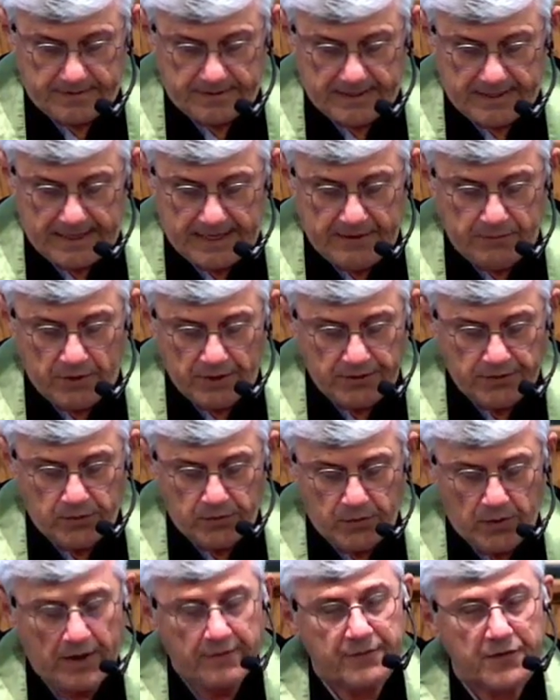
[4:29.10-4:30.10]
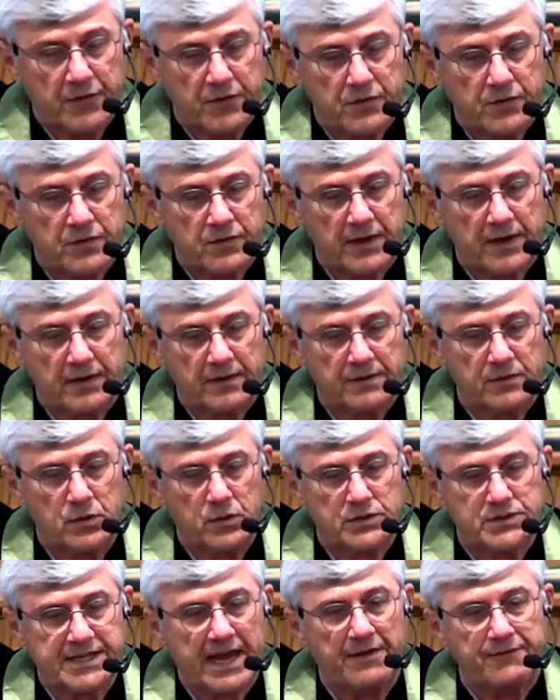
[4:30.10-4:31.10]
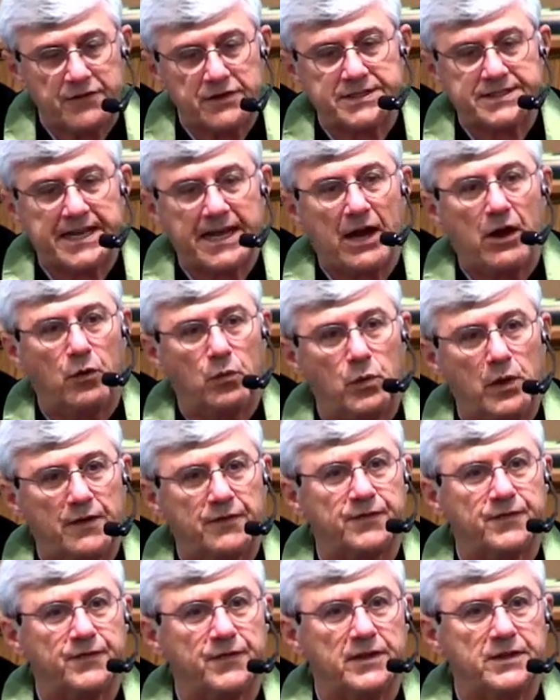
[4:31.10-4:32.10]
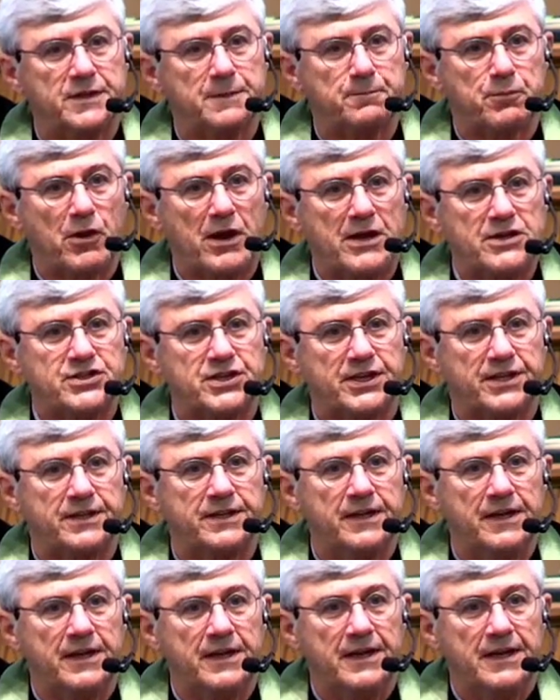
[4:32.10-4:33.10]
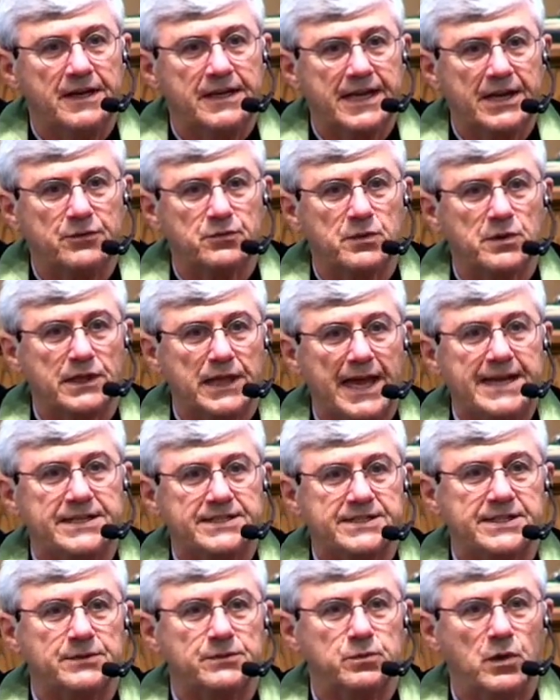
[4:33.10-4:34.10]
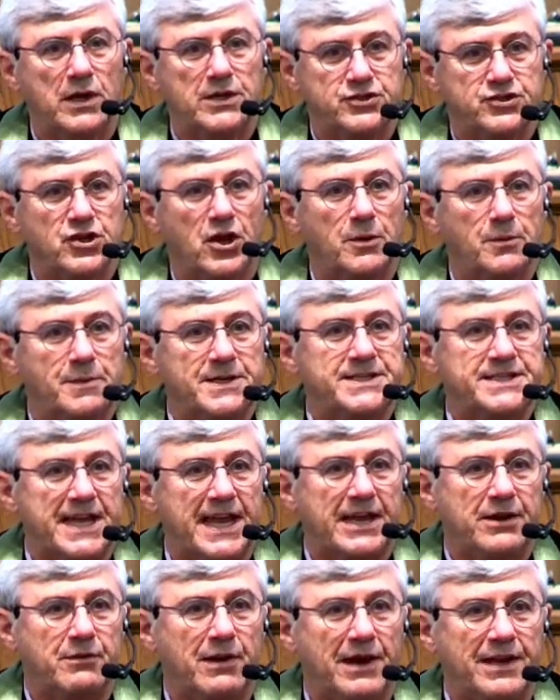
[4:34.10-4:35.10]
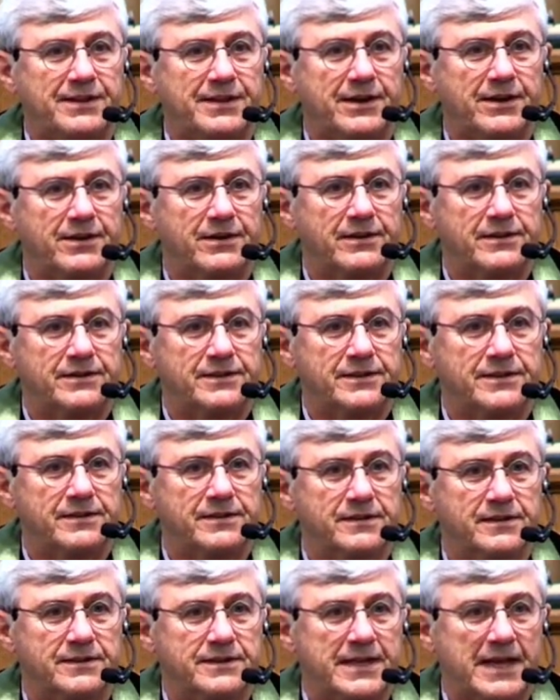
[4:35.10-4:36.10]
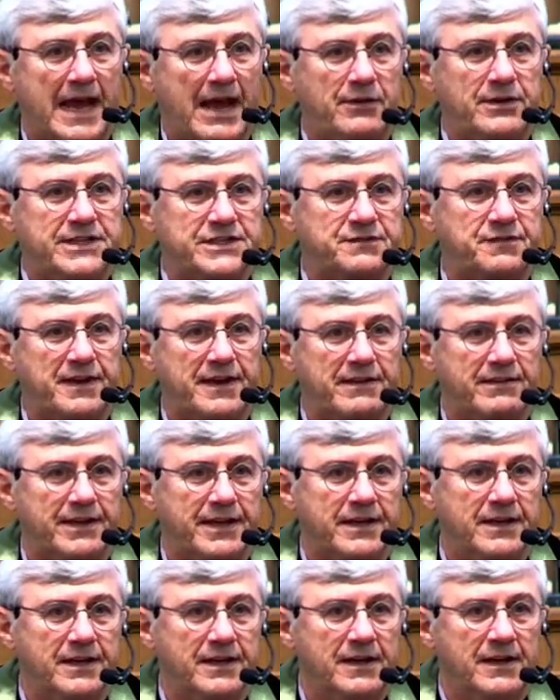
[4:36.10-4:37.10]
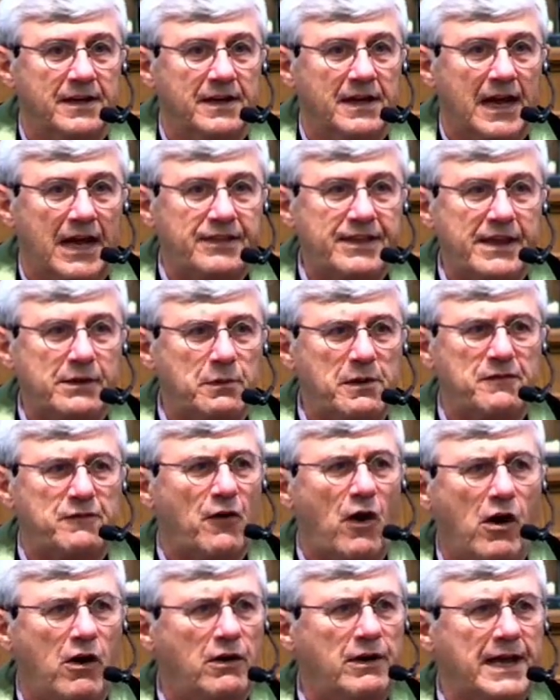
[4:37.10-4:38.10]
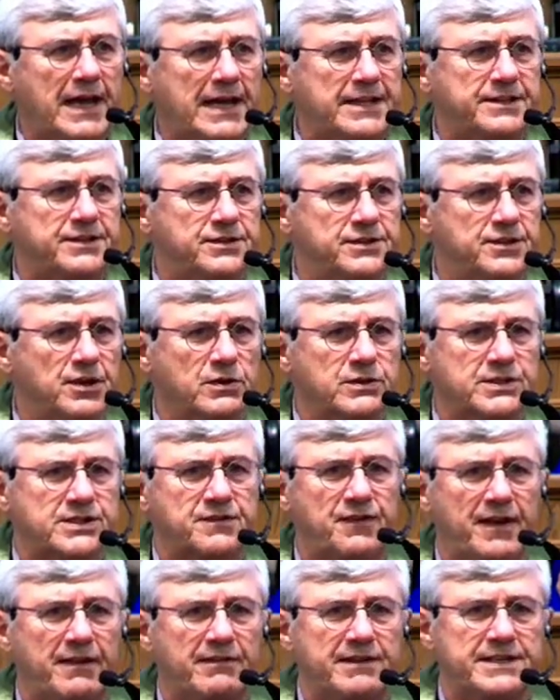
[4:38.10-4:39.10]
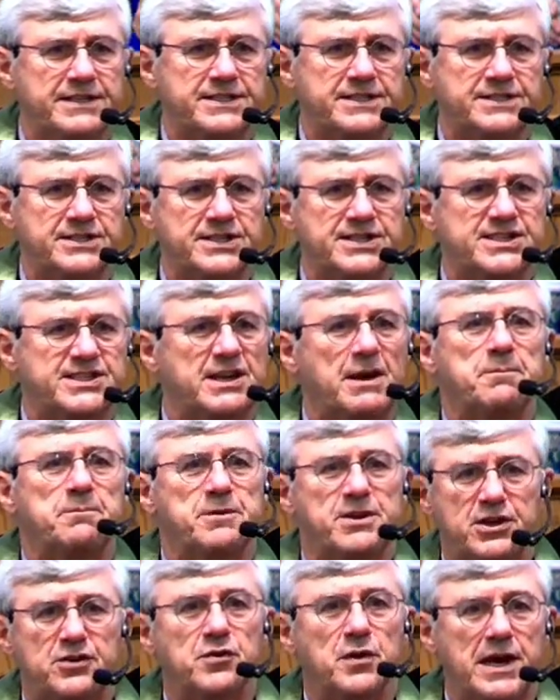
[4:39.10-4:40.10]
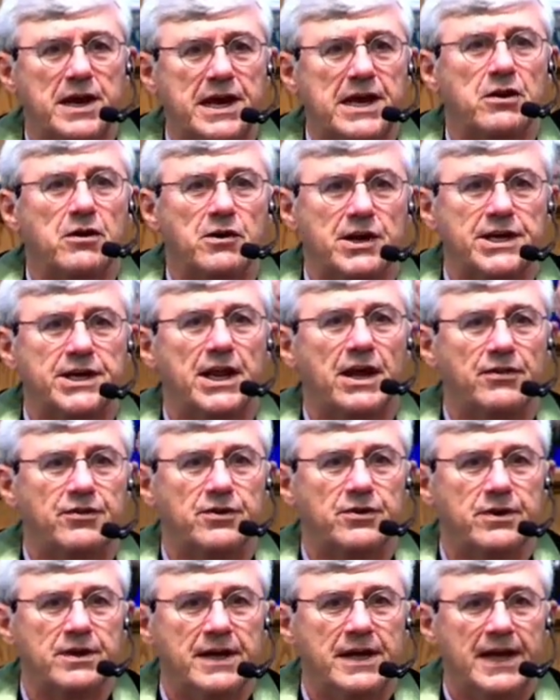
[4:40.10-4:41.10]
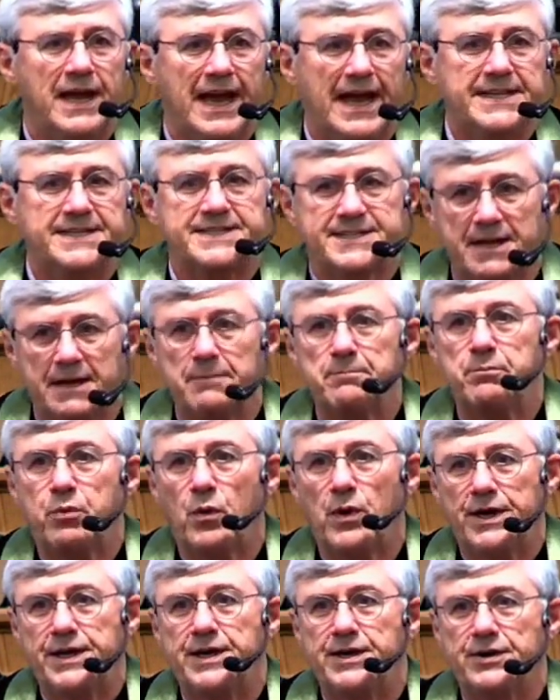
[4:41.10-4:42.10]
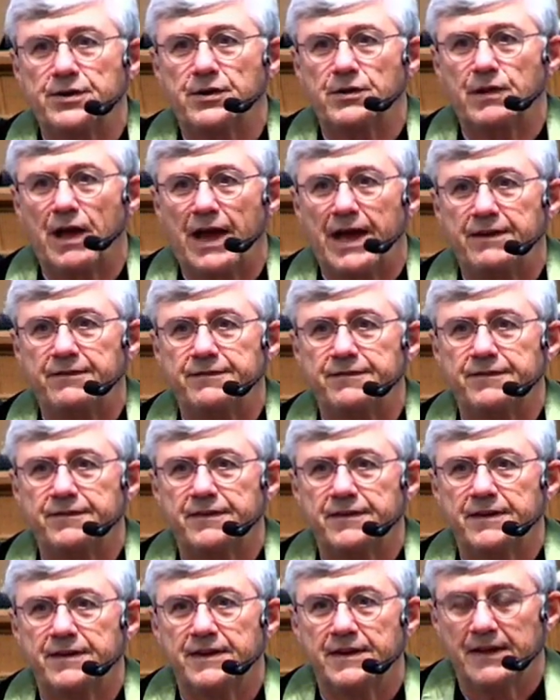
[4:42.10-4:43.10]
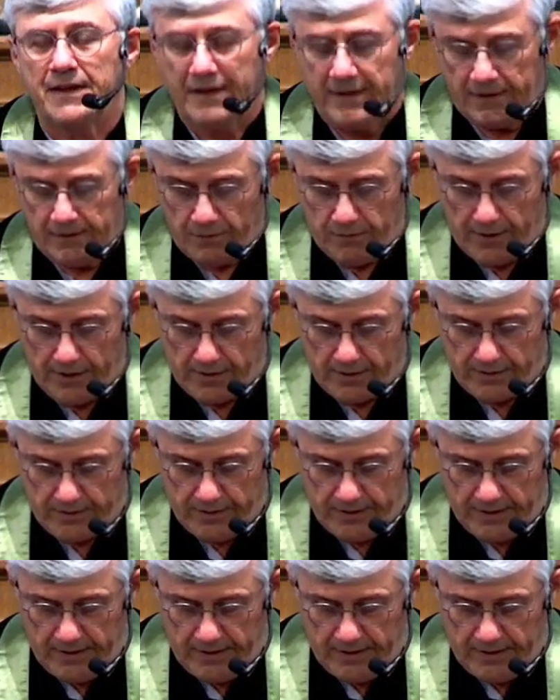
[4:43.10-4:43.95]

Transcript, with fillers: anyone who ever who's ever dealt with depression can relate to what Job is saying right there, to how he's feeling. I think we've all had those feelings to some degree or another at some point in our life, where